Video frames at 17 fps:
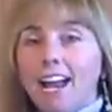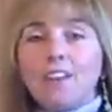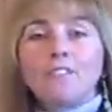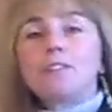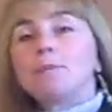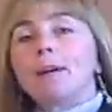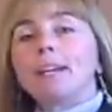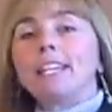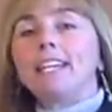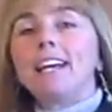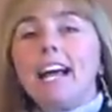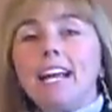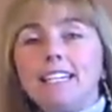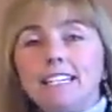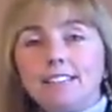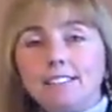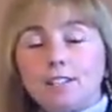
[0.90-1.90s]
everybody,
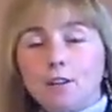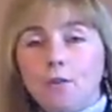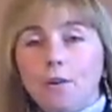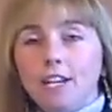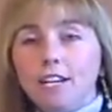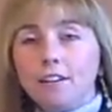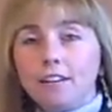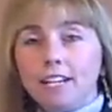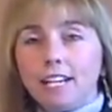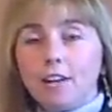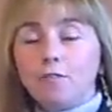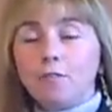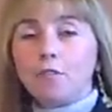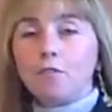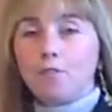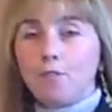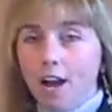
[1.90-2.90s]
Anissa Coy here again
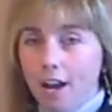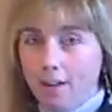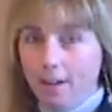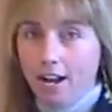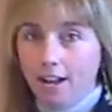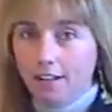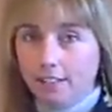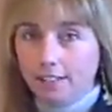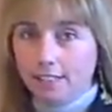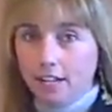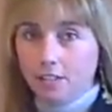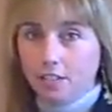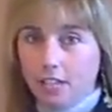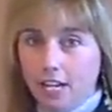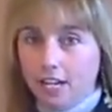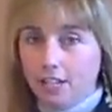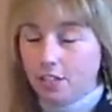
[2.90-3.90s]
from Firehouse
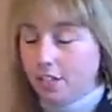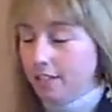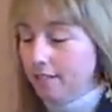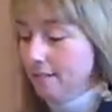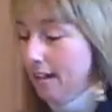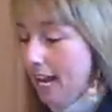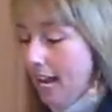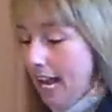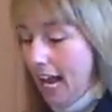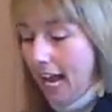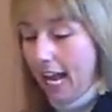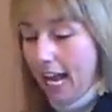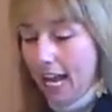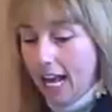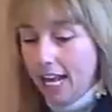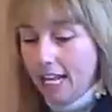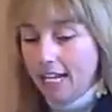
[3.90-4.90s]
Education,
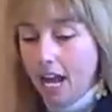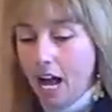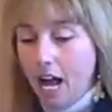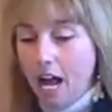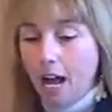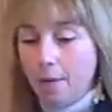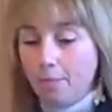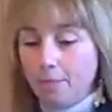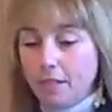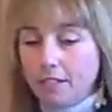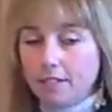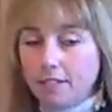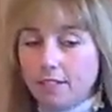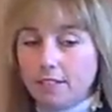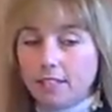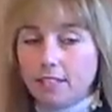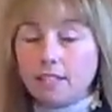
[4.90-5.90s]
and
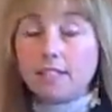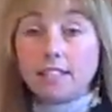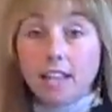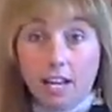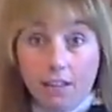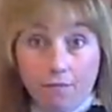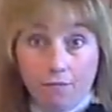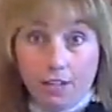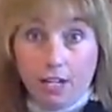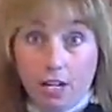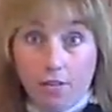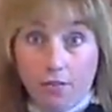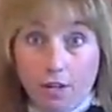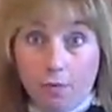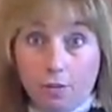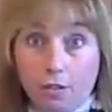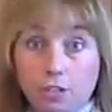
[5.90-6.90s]
this is the second
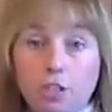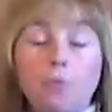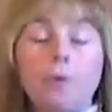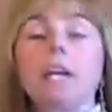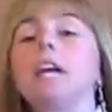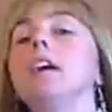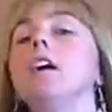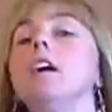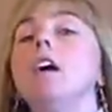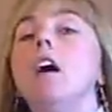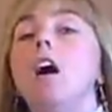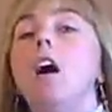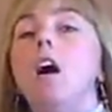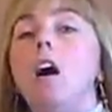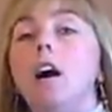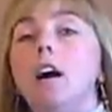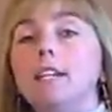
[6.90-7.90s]
video that we're doing
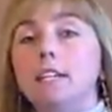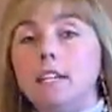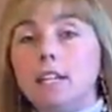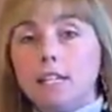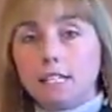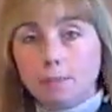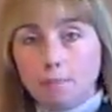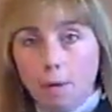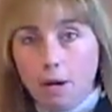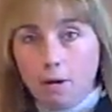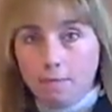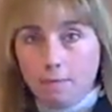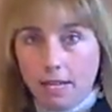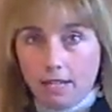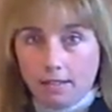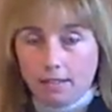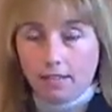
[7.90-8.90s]
on an
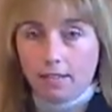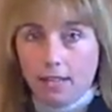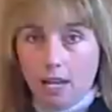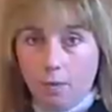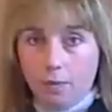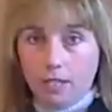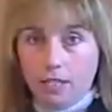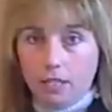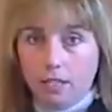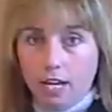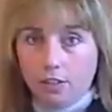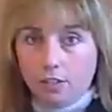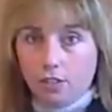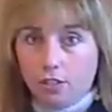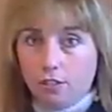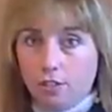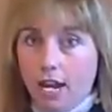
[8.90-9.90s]
experiment that we did
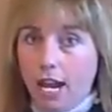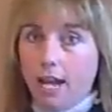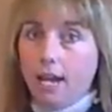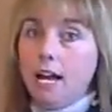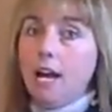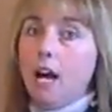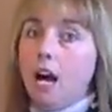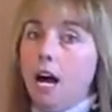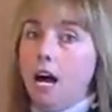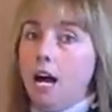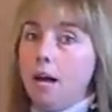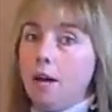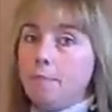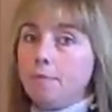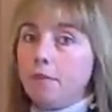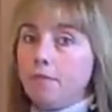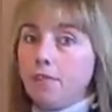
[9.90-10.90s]
yesterday.
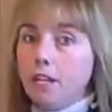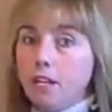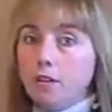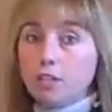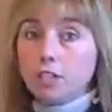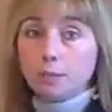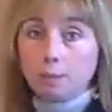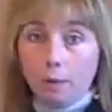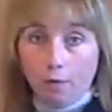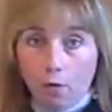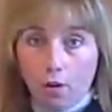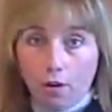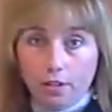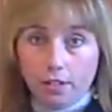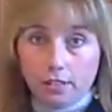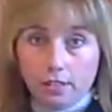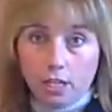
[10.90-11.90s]
The video just before
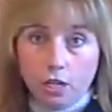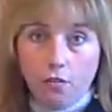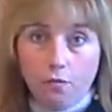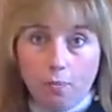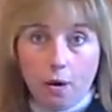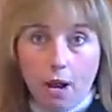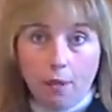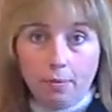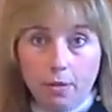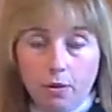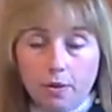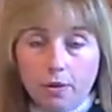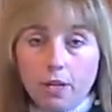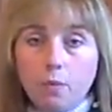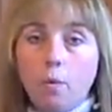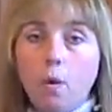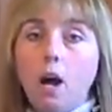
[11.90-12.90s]
this that you've probably
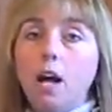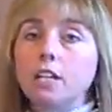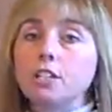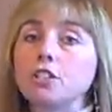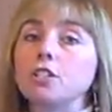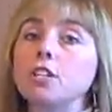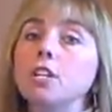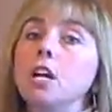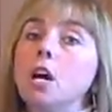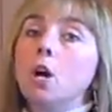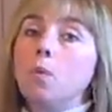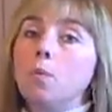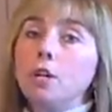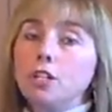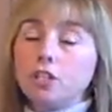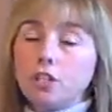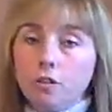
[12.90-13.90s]
already watched,
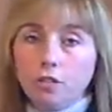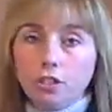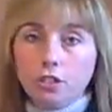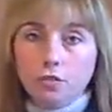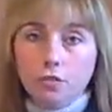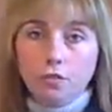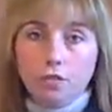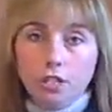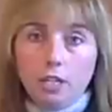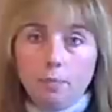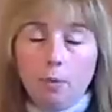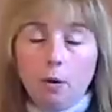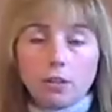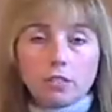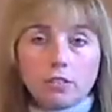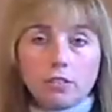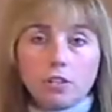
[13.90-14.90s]
we showed you the
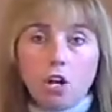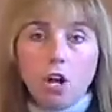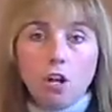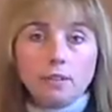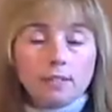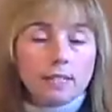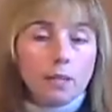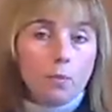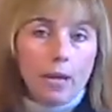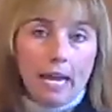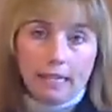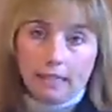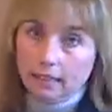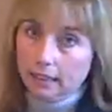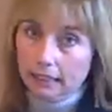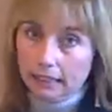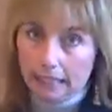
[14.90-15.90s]
porcelain dolls that we
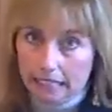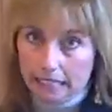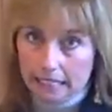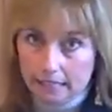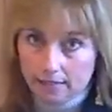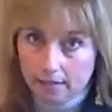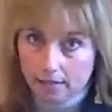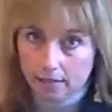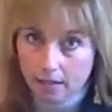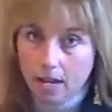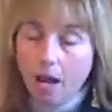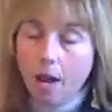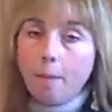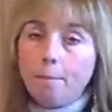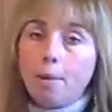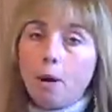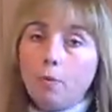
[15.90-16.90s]
had cleaned,
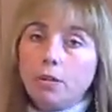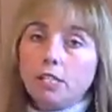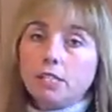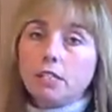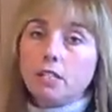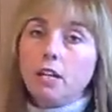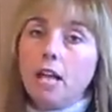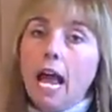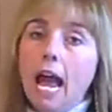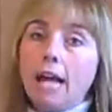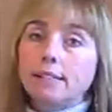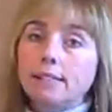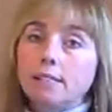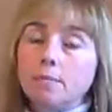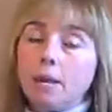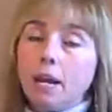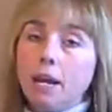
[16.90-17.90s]
but we still had
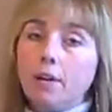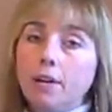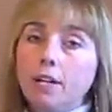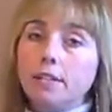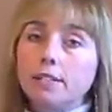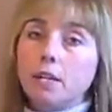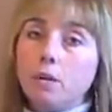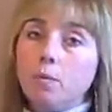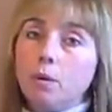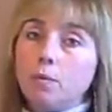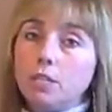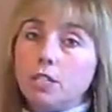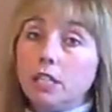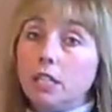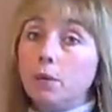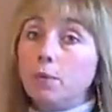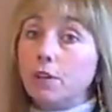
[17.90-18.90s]
some areas that we were
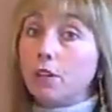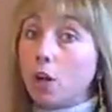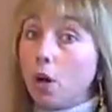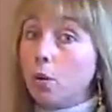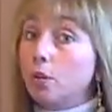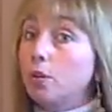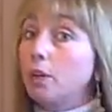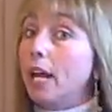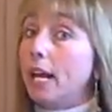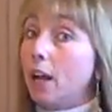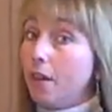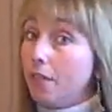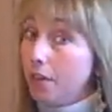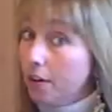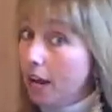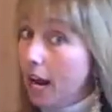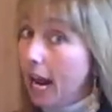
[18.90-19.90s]
dealing with odor, like
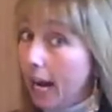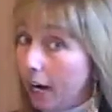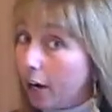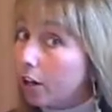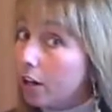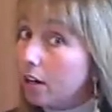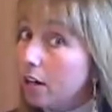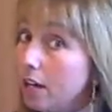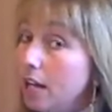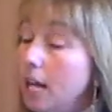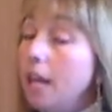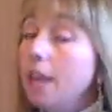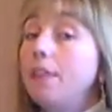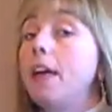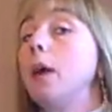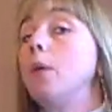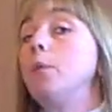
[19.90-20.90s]
on their hair,
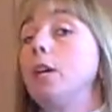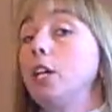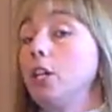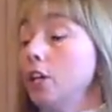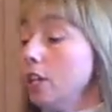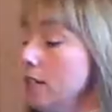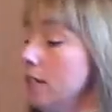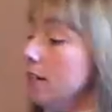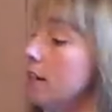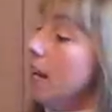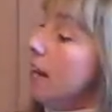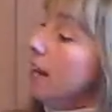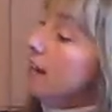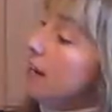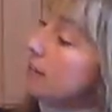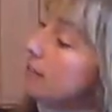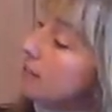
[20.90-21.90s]
that we couldn't
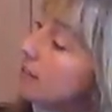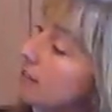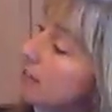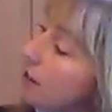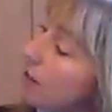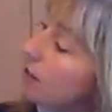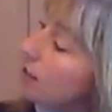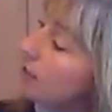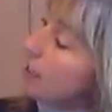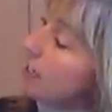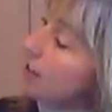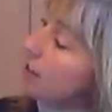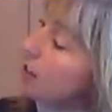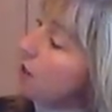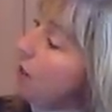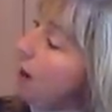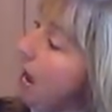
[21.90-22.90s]
necessarily,
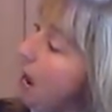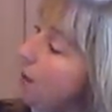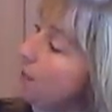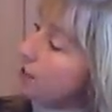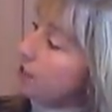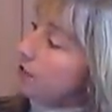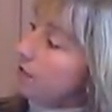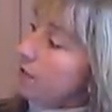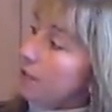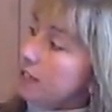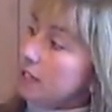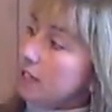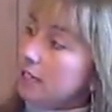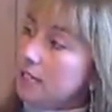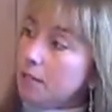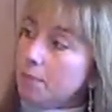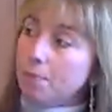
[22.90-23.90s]
how are you going
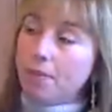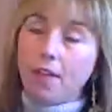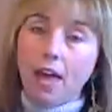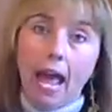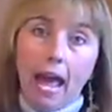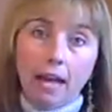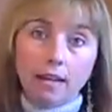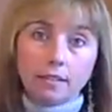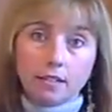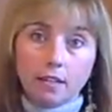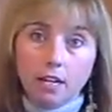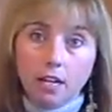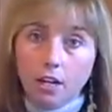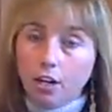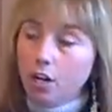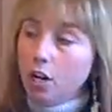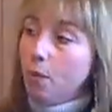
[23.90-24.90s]
to dip that?
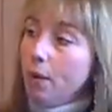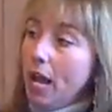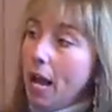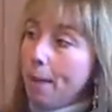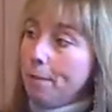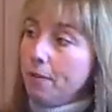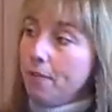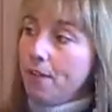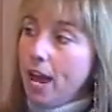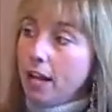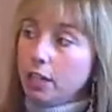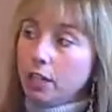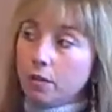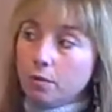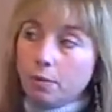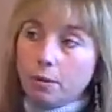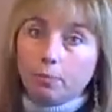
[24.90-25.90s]
We have the
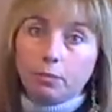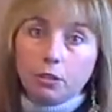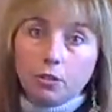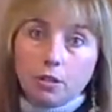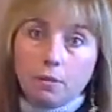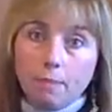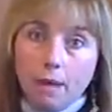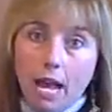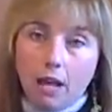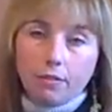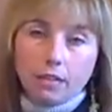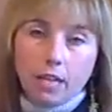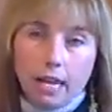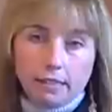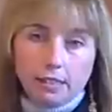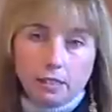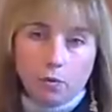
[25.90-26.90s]
vacuum, we blew them out,
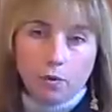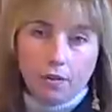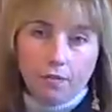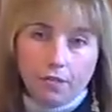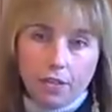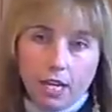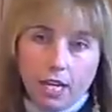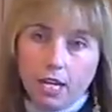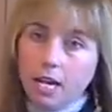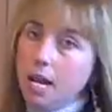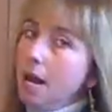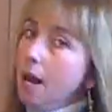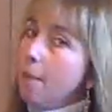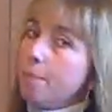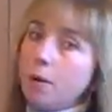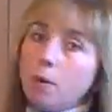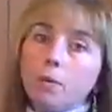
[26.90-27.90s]
that sort of thing,
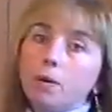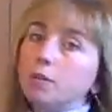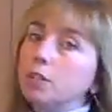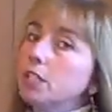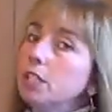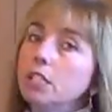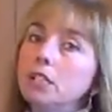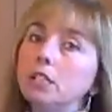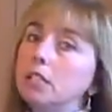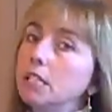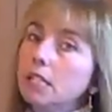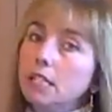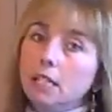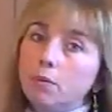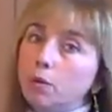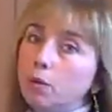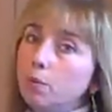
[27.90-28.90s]
but we were still
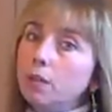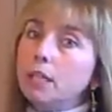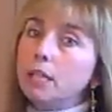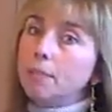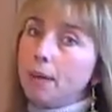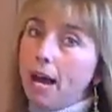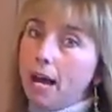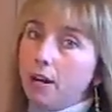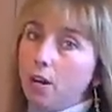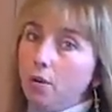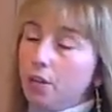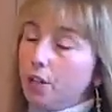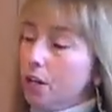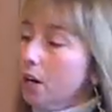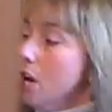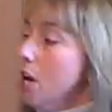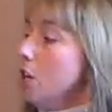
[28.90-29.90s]
dealing with really bad
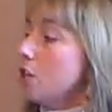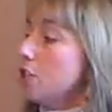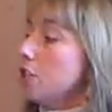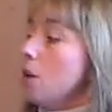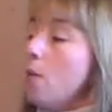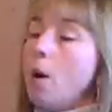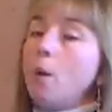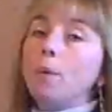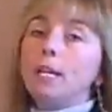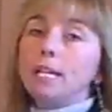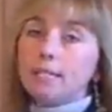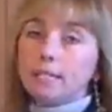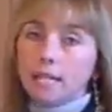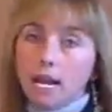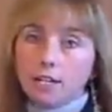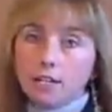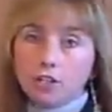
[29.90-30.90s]
odor. So what we
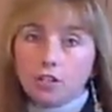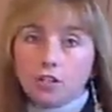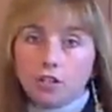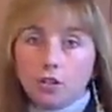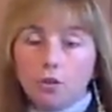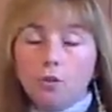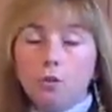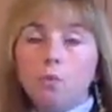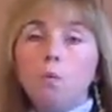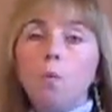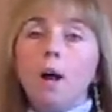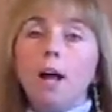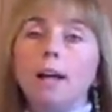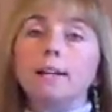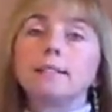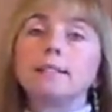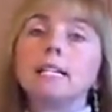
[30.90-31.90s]
decided to do
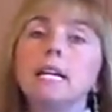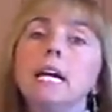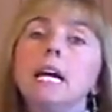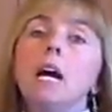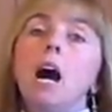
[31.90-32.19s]
was,